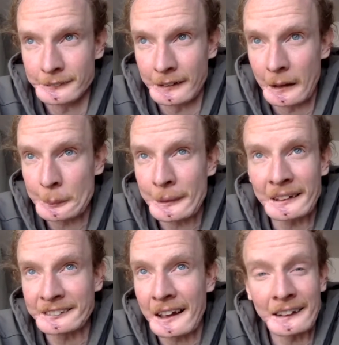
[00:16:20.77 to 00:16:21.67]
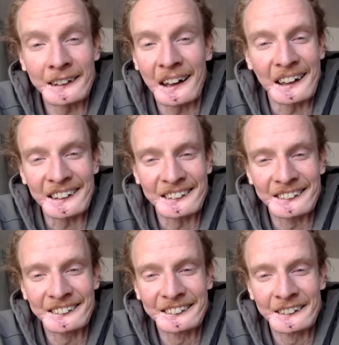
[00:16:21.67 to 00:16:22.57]
I'm not that guy,
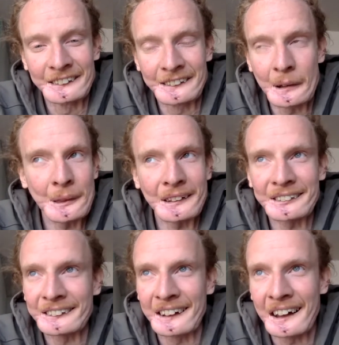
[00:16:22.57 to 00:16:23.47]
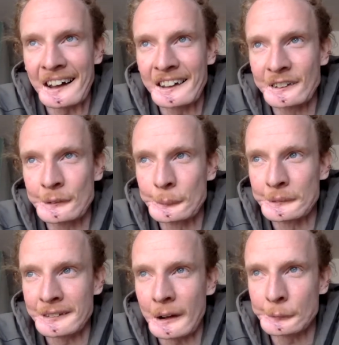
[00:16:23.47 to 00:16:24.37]
I'm not the guy who
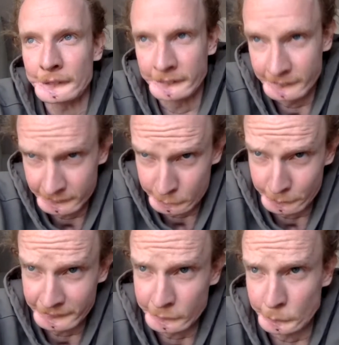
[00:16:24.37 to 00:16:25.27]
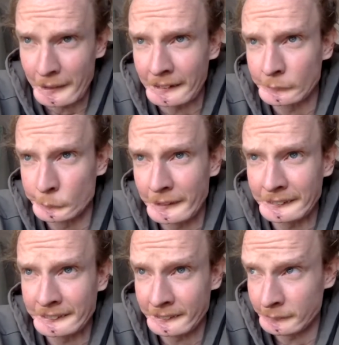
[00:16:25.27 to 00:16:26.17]
is out there in the streets
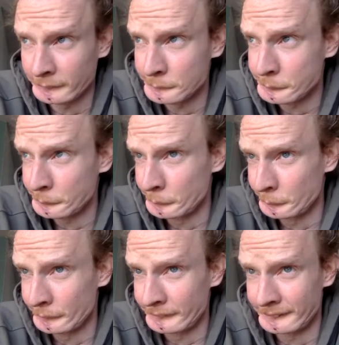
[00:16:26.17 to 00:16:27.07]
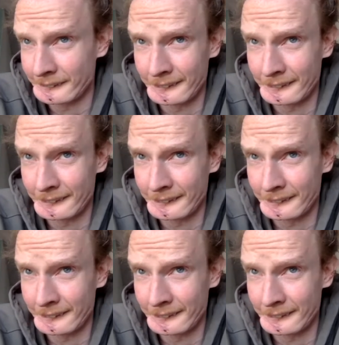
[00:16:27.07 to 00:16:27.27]
rallying for